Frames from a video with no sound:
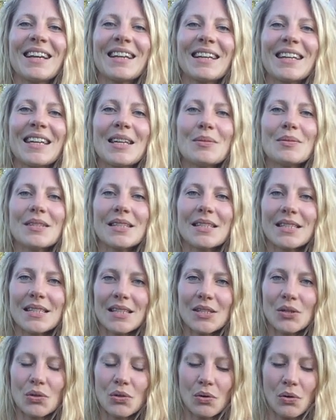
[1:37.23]
And keep
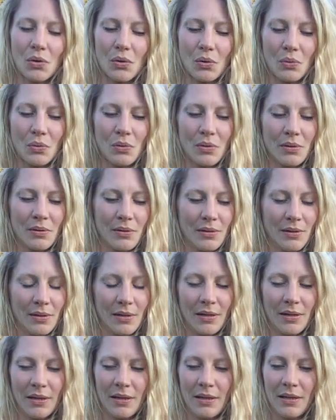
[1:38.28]
sitting tall,
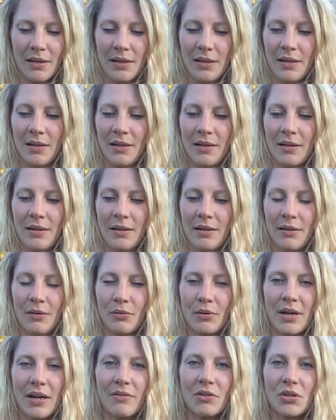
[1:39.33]

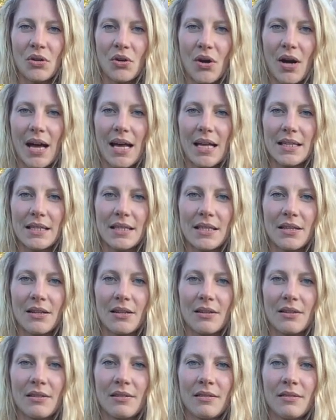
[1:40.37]
wherever your hands
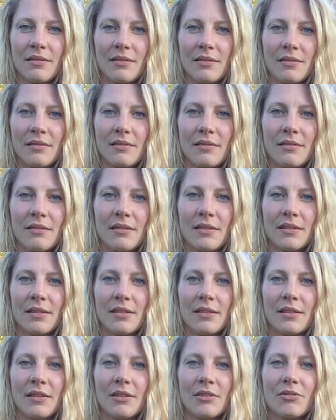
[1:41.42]
are,
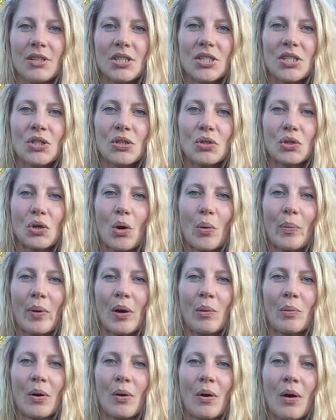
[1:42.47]
reaching your top
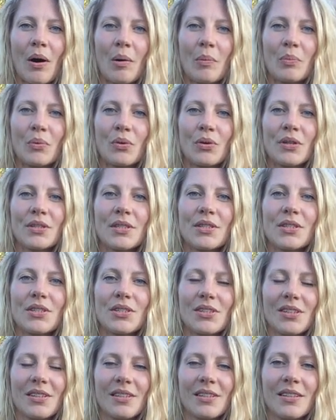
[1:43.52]
elbow
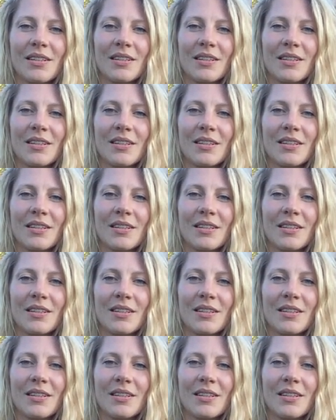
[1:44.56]
upwards.